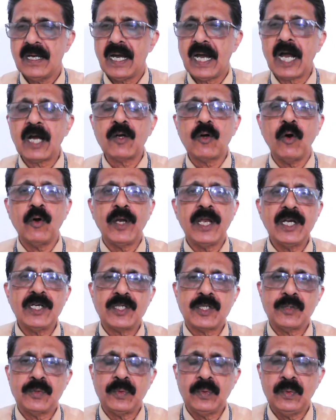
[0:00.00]
according
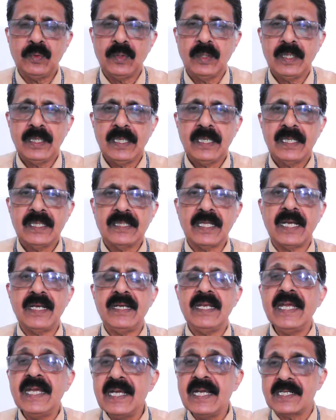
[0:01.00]
to the
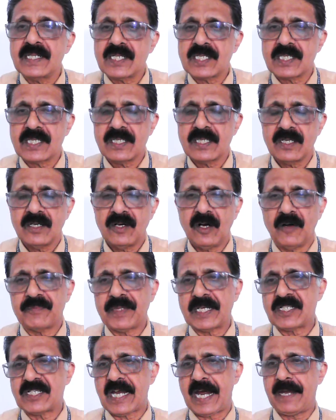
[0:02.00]
needs of the
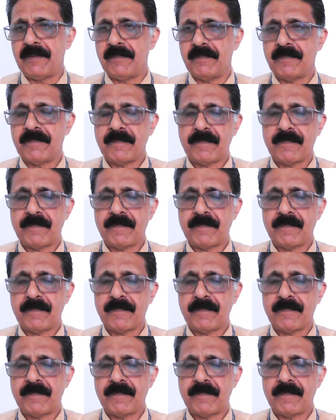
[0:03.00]
time.